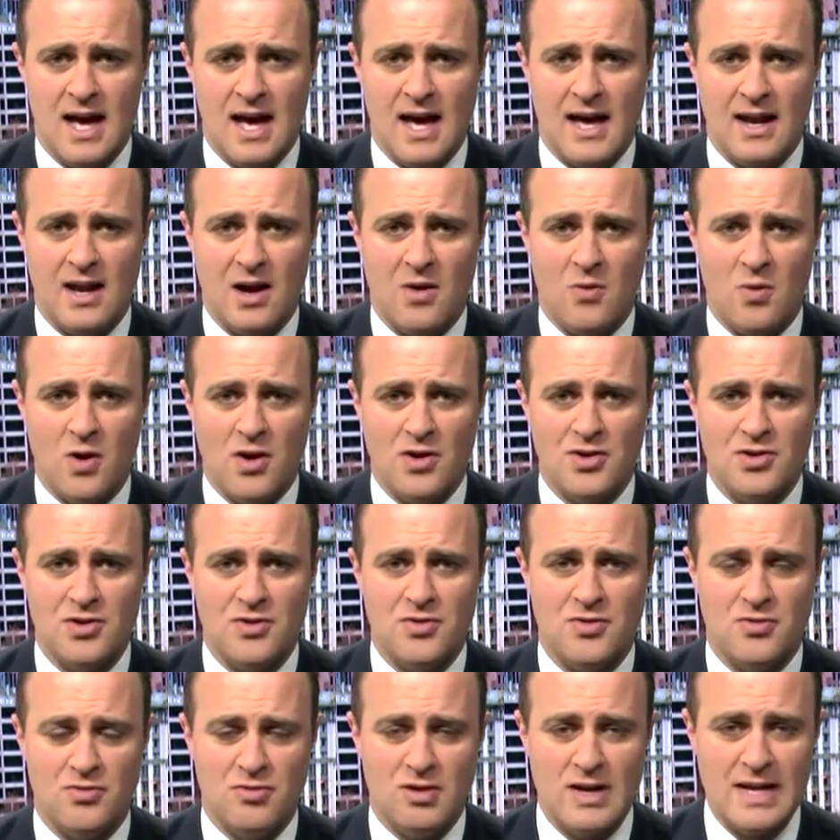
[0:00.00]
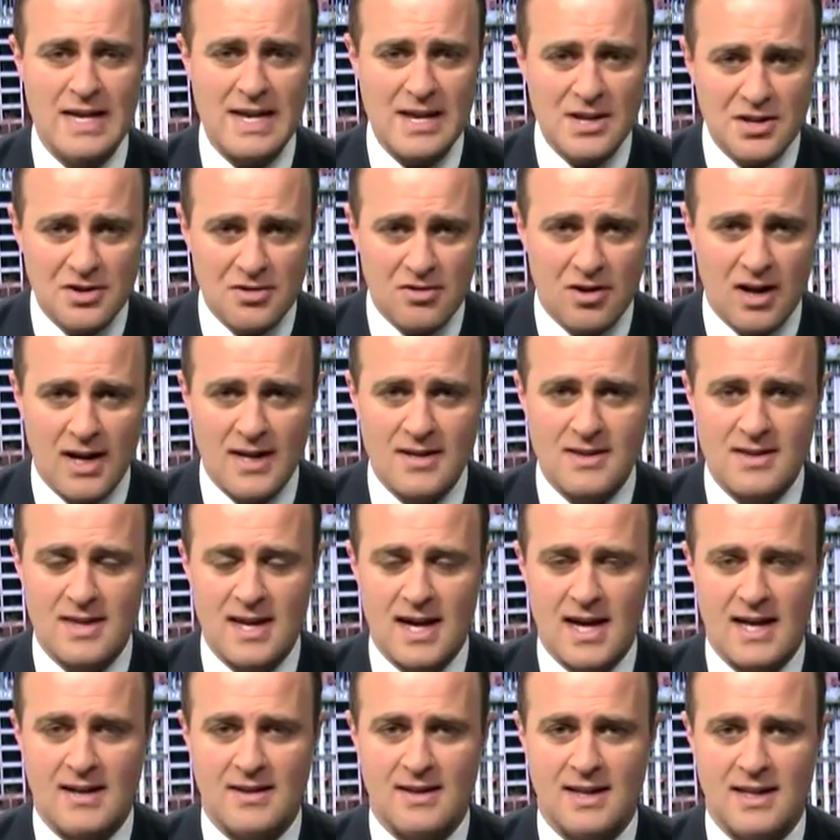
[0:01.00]
And I want to reiterate
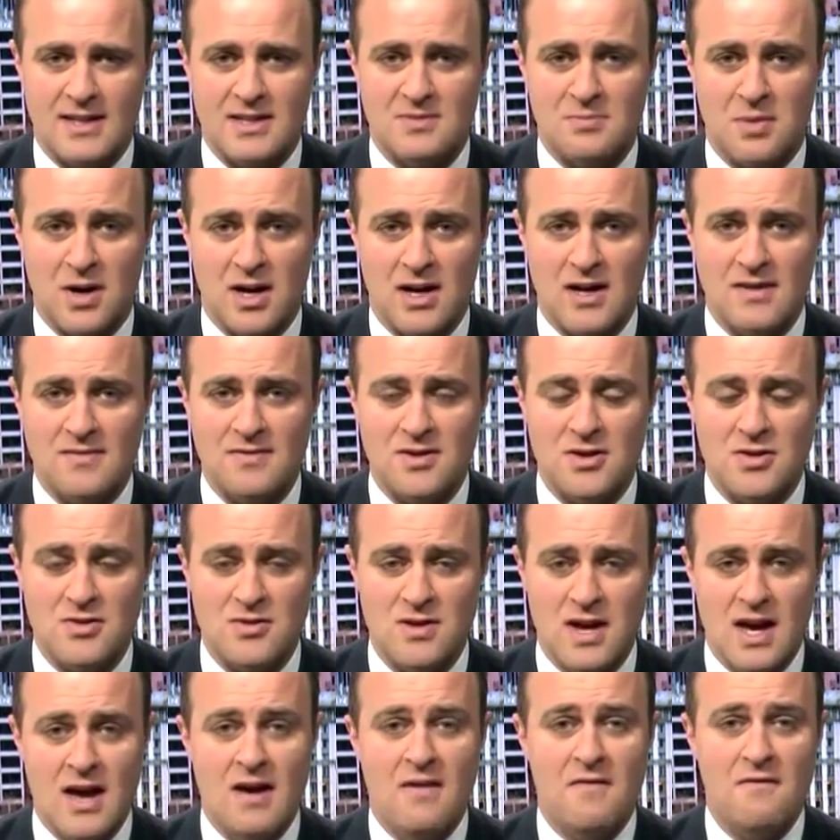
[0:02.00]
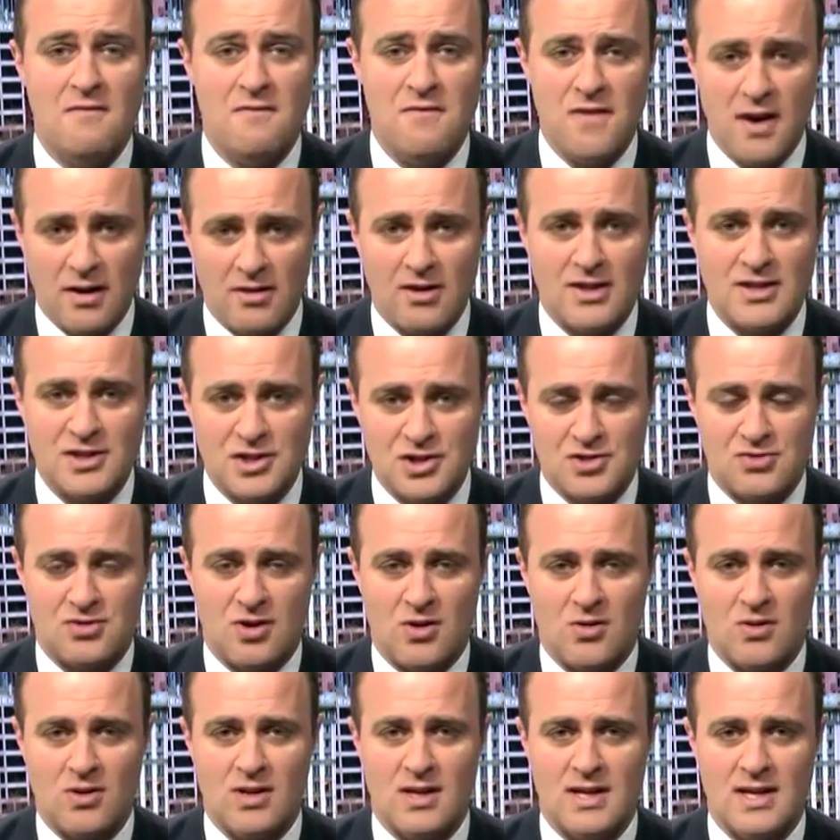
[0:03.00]
that. as my view very
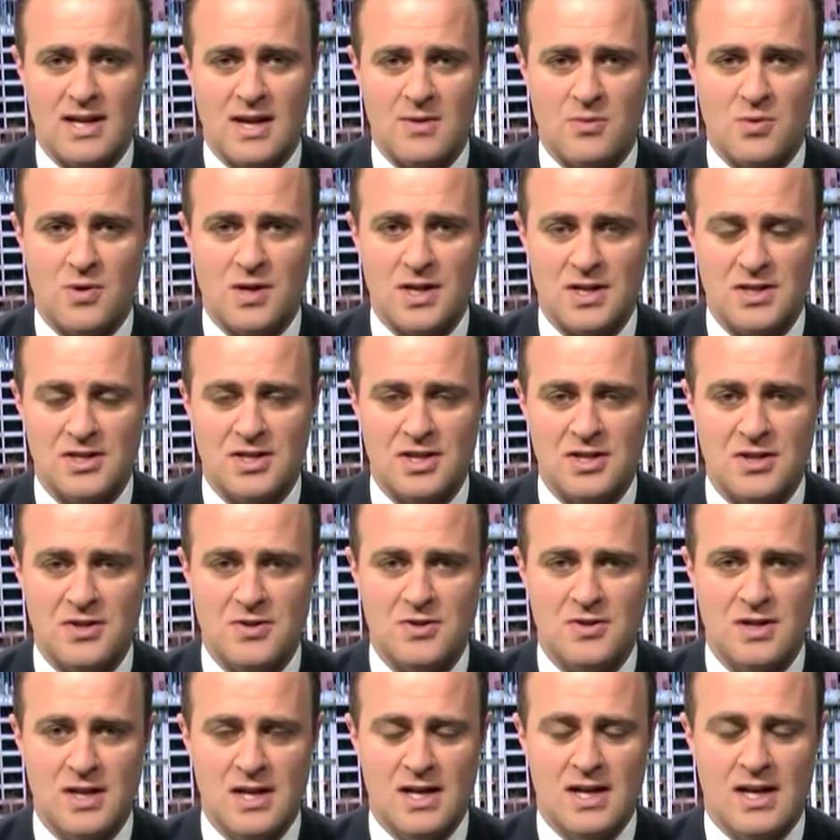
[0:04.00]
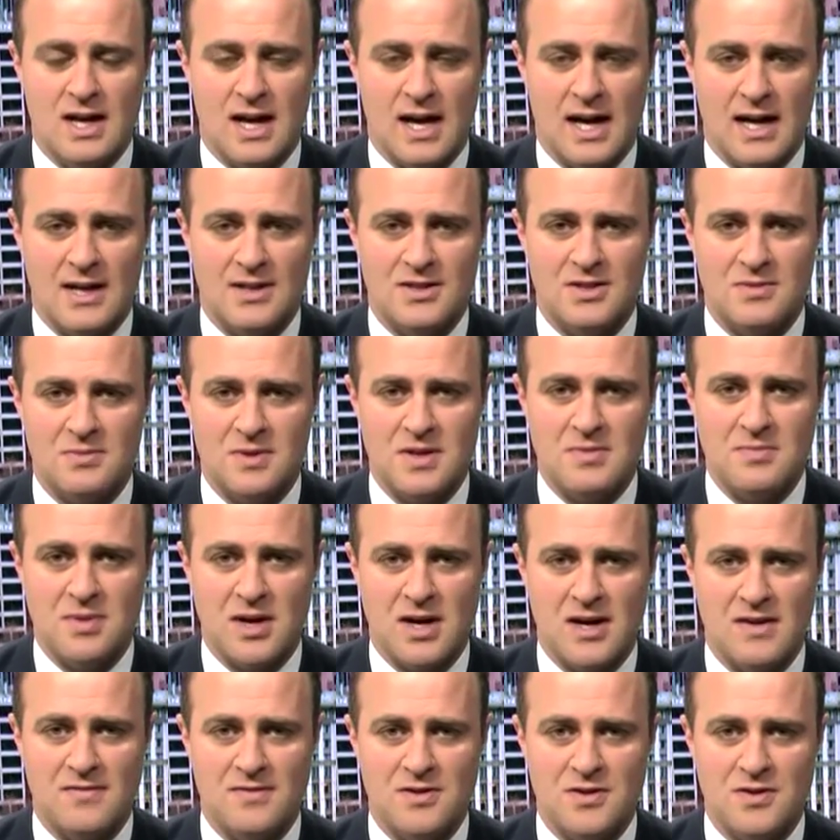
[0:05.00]
strongly and will continue uh, to be
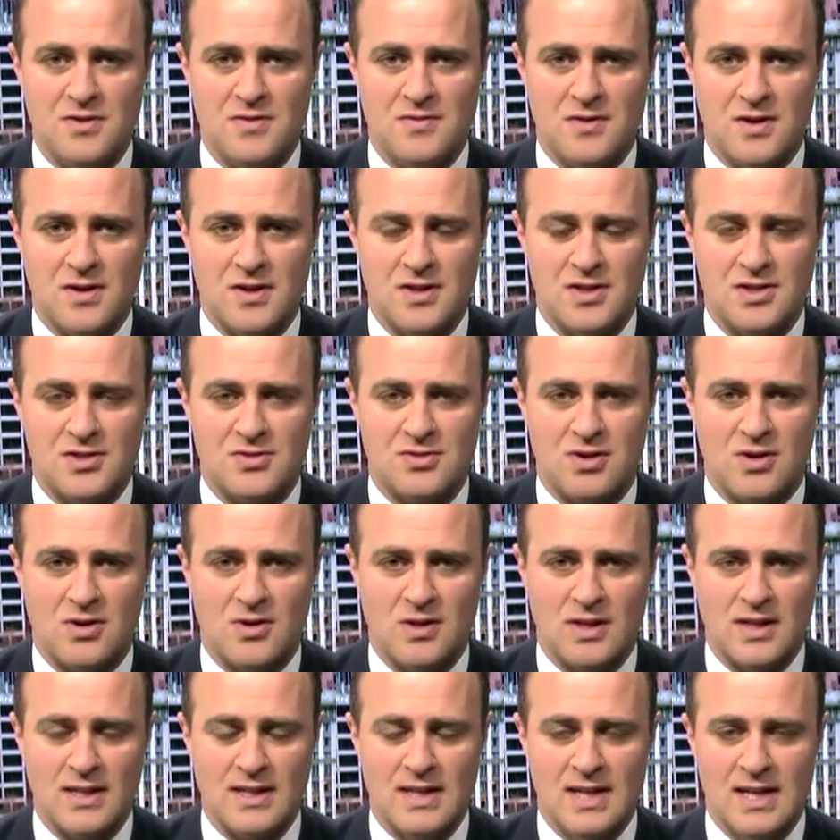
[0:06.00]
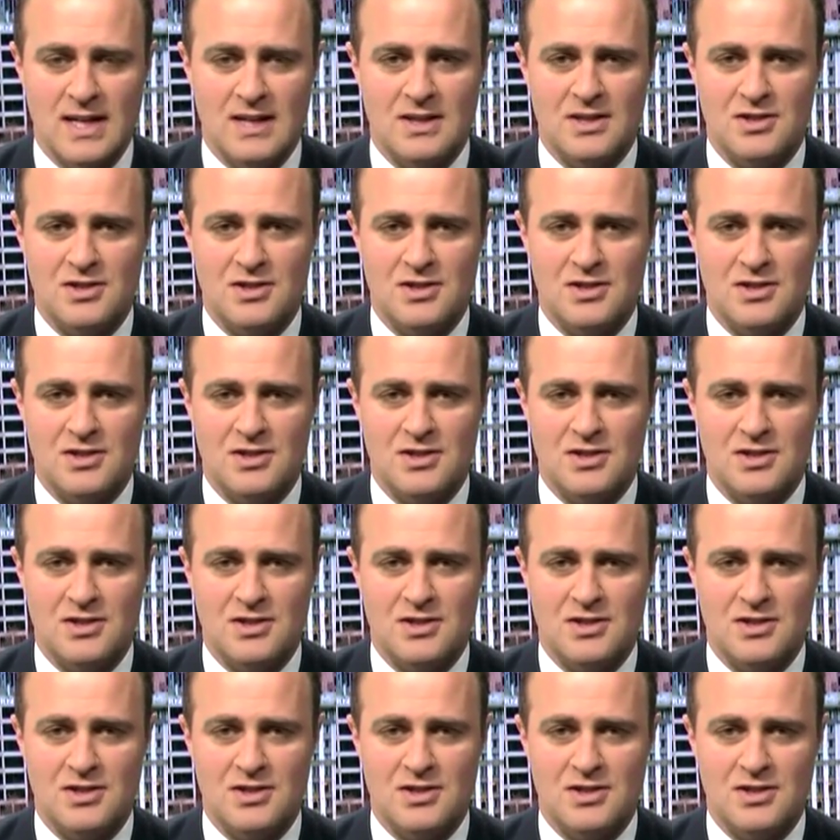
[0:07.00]
my view very strongly.